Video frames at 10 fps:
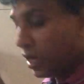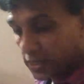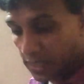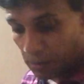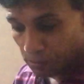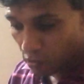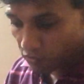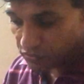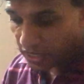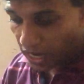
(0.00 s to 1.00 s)
Sum
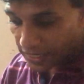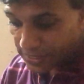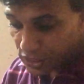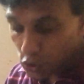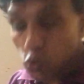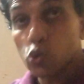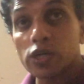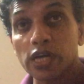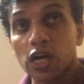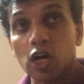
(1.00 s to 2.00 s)
of the other
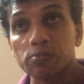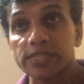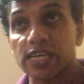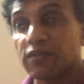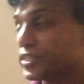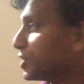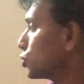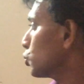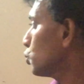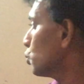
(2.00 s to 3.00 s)
2 terms,
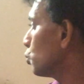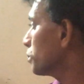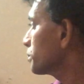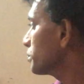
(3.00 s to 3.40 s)
72.